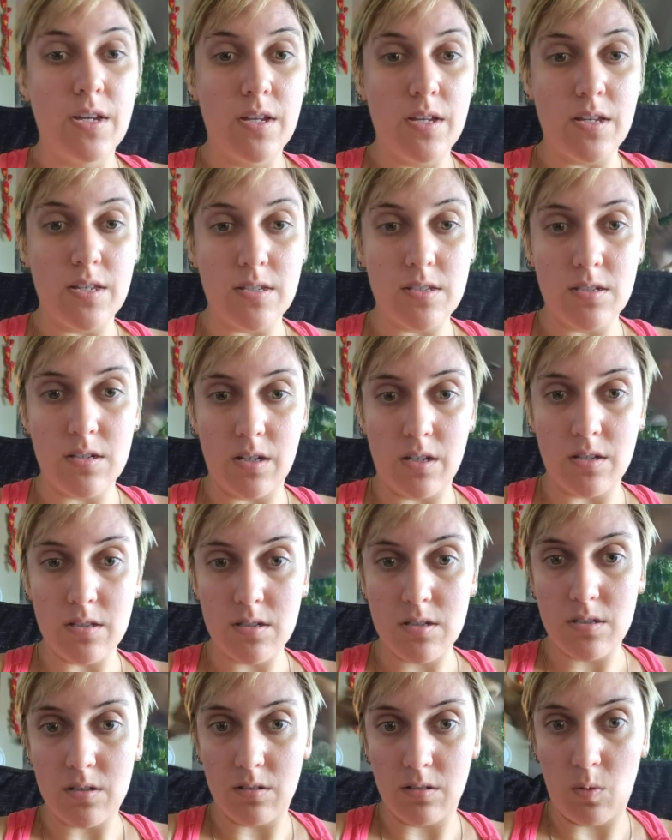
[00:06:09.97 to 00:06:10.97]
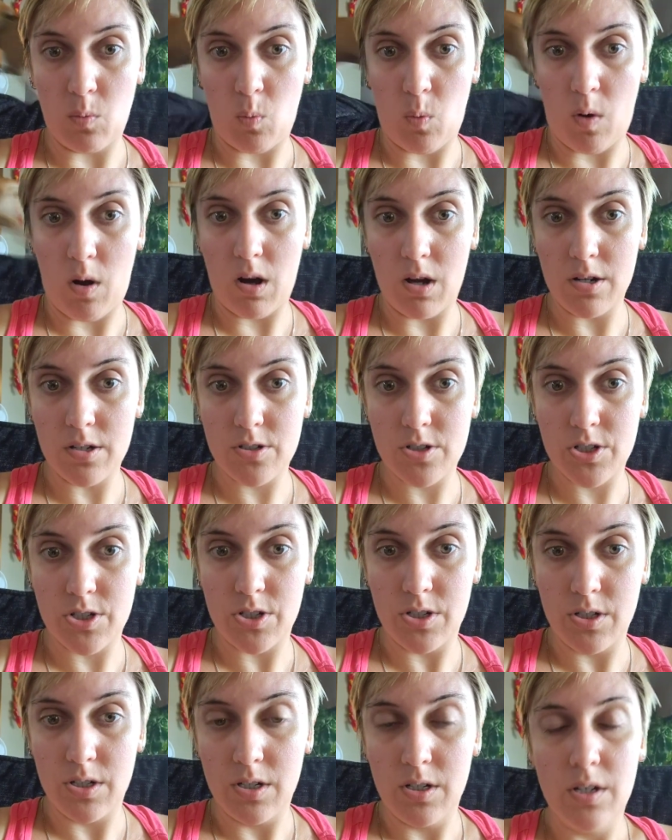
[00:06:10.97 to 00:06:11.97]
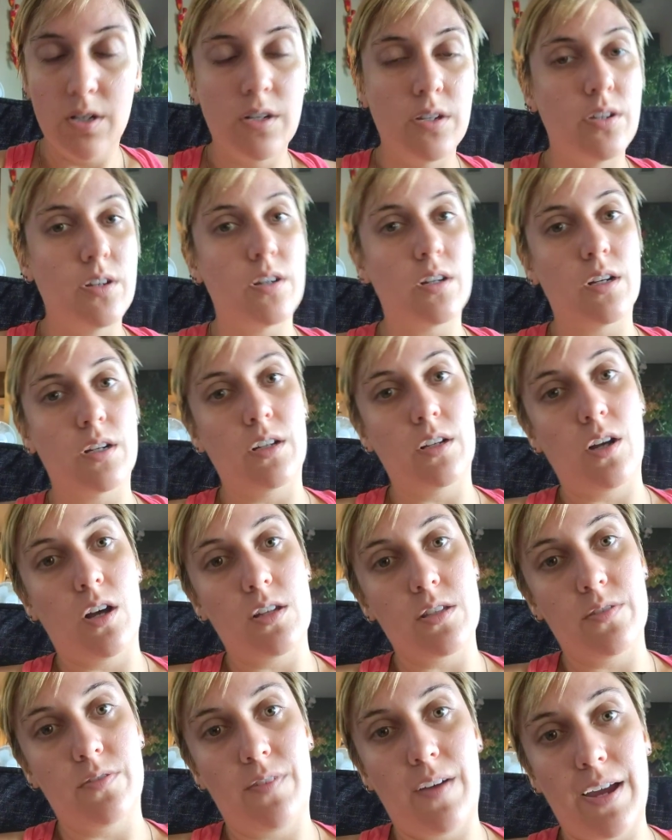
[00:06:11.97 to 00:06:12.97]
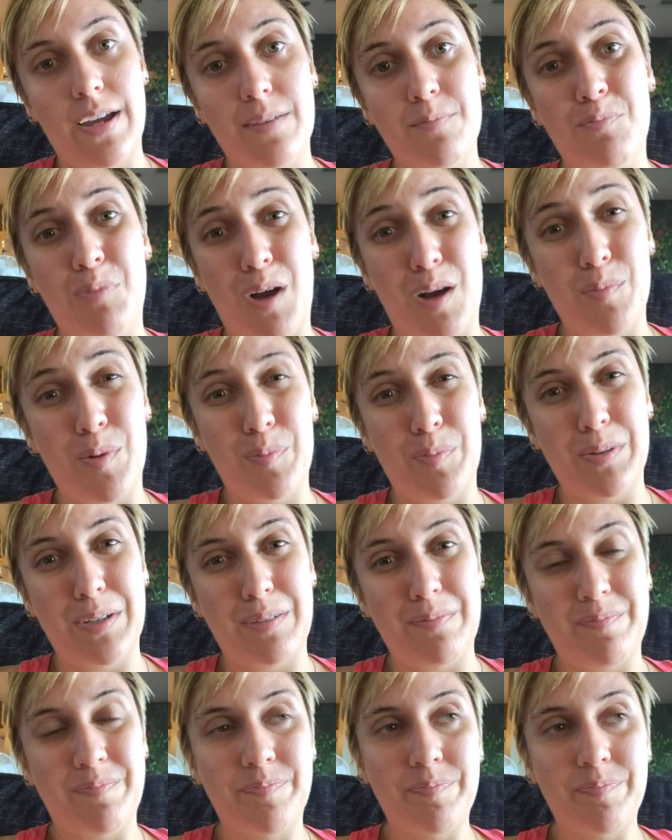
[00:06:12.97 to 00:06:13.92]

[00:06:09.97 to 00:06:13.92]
is stand still and watch. You're going to cause a fight, probably.